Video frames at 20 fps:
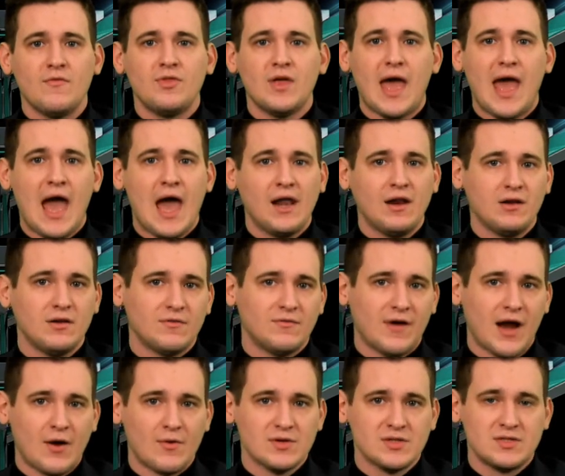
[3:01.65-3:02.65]
the
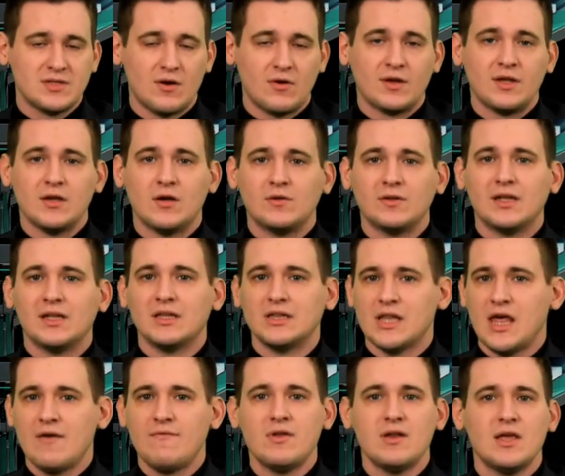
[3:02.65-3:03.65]
adenovirus there killed
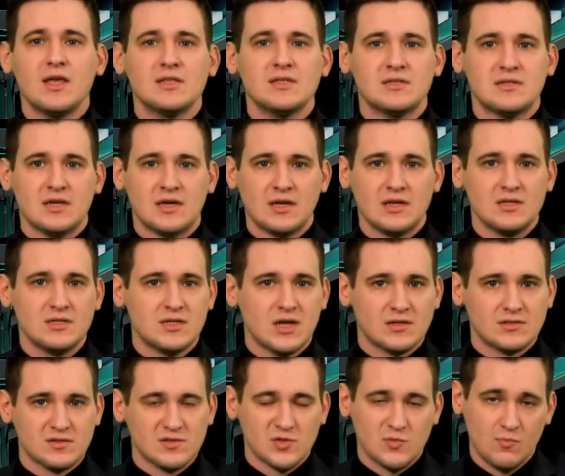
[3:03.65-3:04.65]
11 and sickened
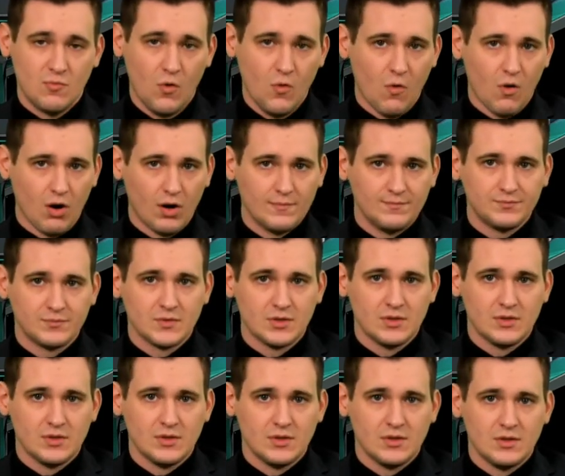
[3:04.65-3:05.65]
dozens more.
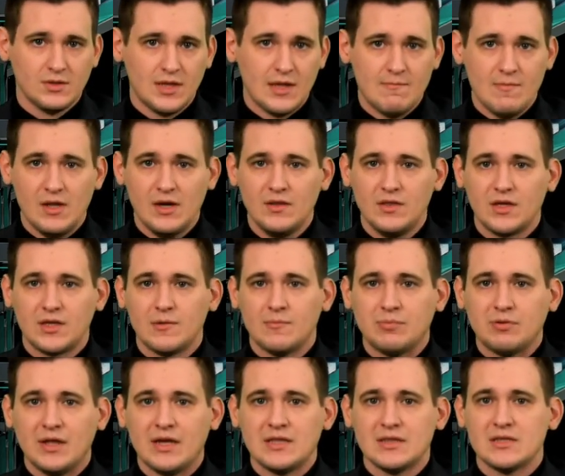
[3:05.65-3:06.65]
They amended the
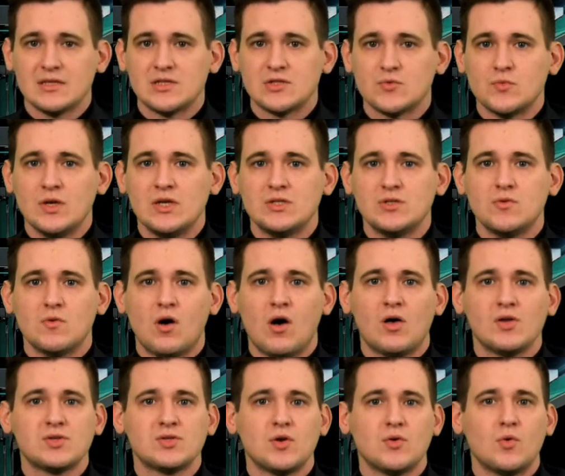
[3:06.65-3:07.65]
complaint this week to
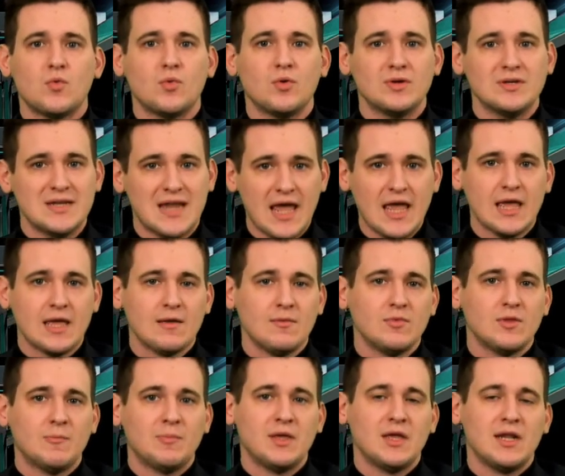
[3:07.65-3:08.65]
also name
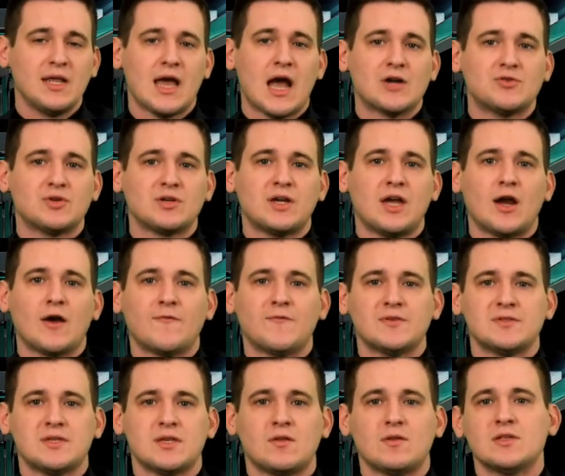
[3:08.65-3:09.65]
the pediatric care
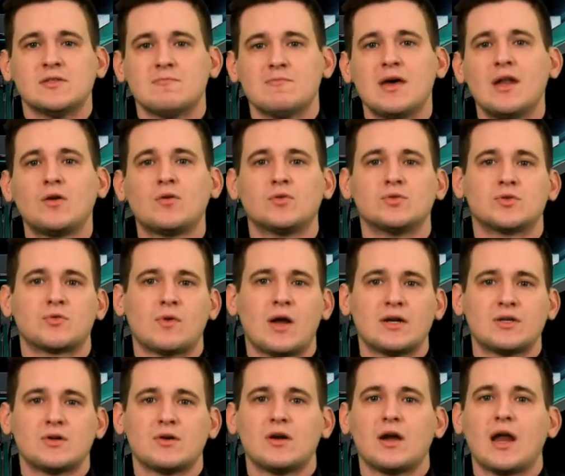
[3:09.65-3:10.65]
facility's medical
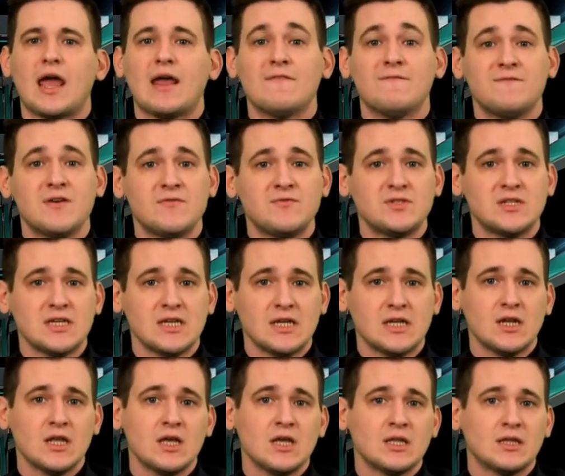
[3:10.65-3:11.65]
director and
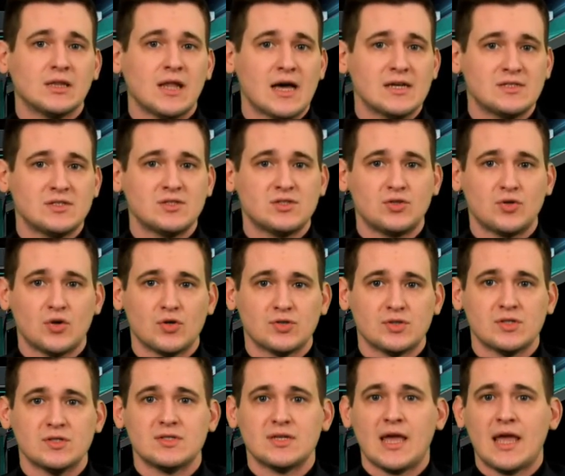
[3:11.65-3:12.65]
15 licensed
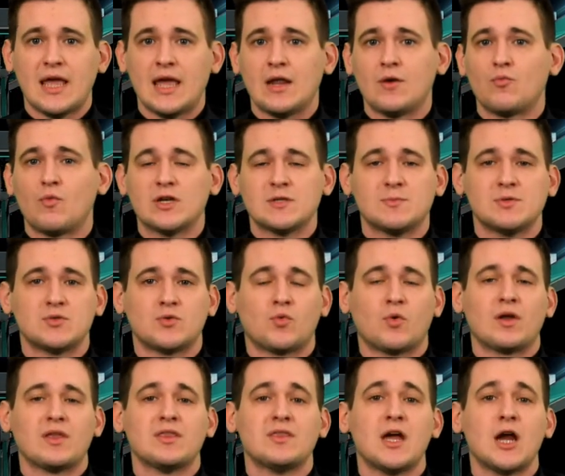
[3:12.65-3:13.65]
nurses and
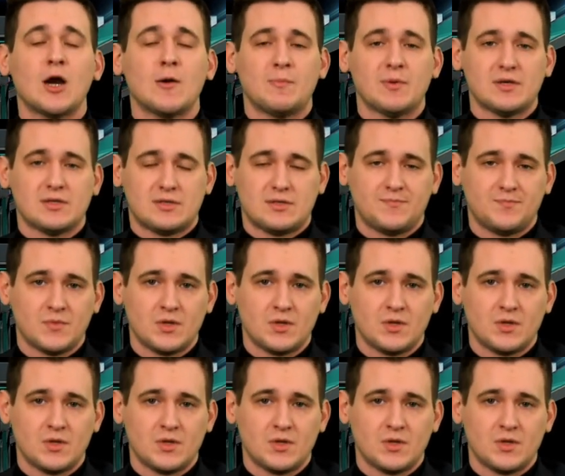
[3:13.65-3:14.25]
respiratory therapists.